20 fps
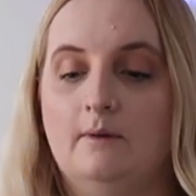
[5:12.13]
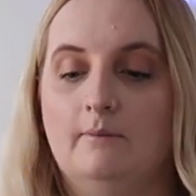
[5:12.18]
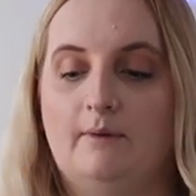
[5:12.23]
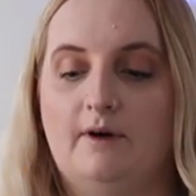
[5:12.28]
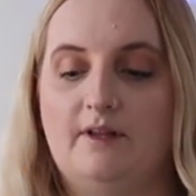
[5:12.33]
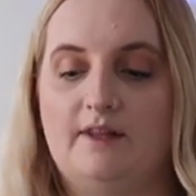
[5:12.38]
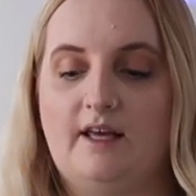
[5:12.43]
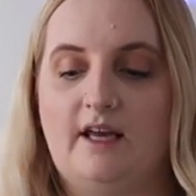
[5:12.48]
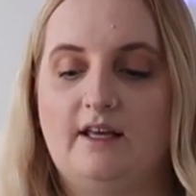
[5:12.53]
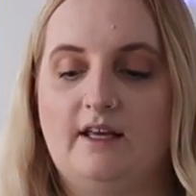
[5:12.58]

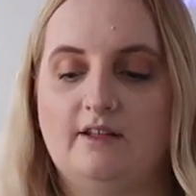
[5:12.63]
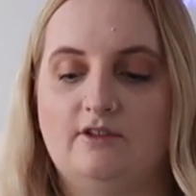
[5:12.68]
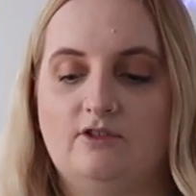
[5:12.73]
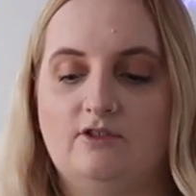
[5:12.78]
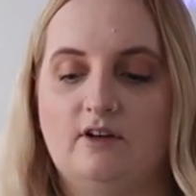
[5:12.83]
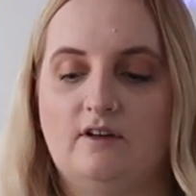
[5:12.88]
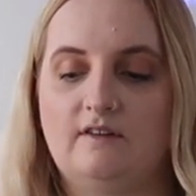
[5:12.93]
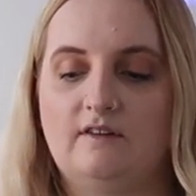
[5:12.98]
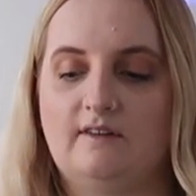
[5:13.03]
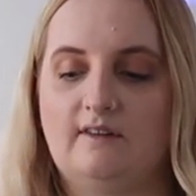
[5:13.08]
but they
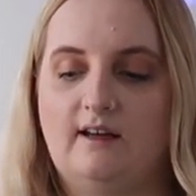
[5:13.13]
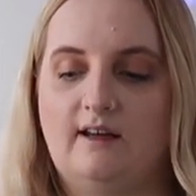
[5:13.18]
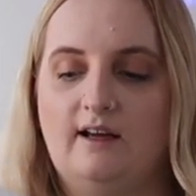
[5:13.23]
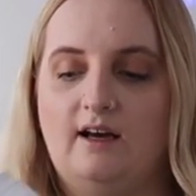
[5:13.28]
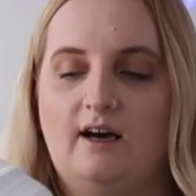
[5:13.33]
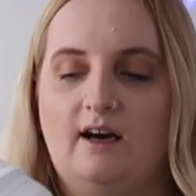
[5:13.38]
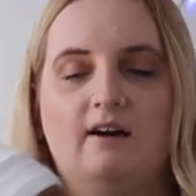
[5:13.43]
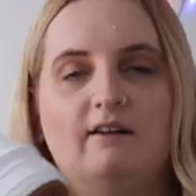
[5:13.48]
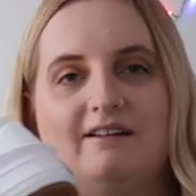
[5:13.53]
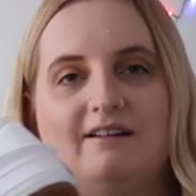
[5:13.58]
just
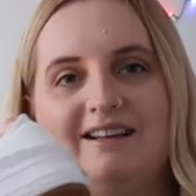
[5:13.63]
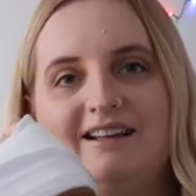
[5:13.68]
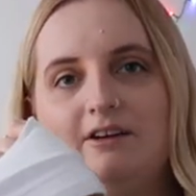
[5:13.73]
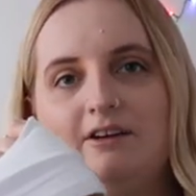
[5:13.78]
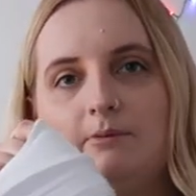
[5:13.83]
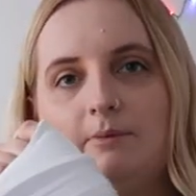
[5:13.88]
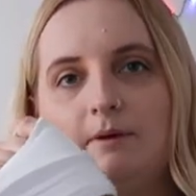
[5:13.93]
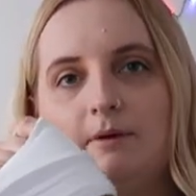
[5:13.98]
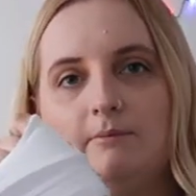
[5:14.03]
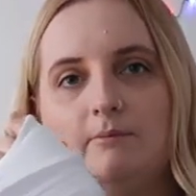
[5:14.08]
are a
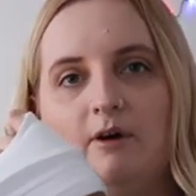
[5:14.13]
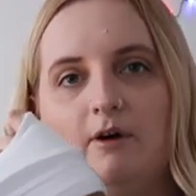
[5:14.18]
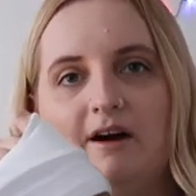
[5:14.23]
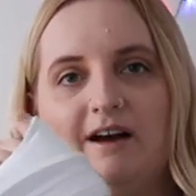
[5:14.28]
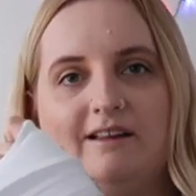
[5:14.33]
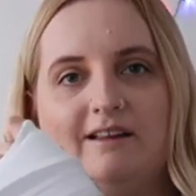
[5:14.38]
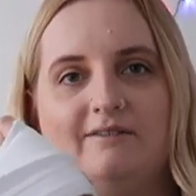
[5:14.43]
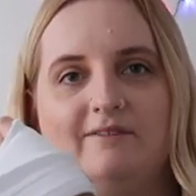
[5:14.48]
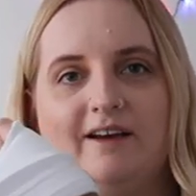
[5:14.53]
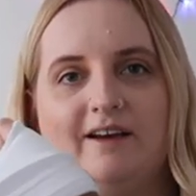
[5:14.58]
little bit more
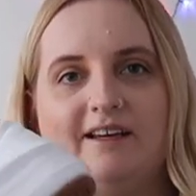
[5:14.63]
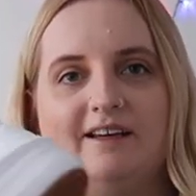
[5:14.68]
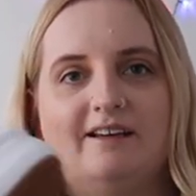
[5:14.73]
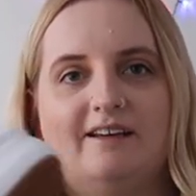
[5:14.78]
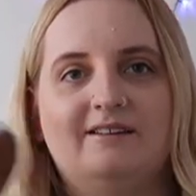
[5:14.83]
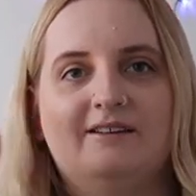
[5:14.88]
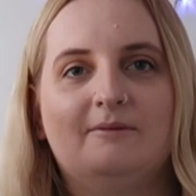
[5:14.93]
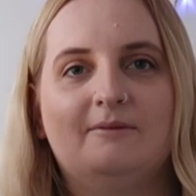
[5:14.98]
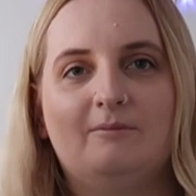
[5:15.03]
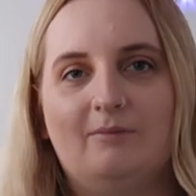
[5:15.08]
elevated,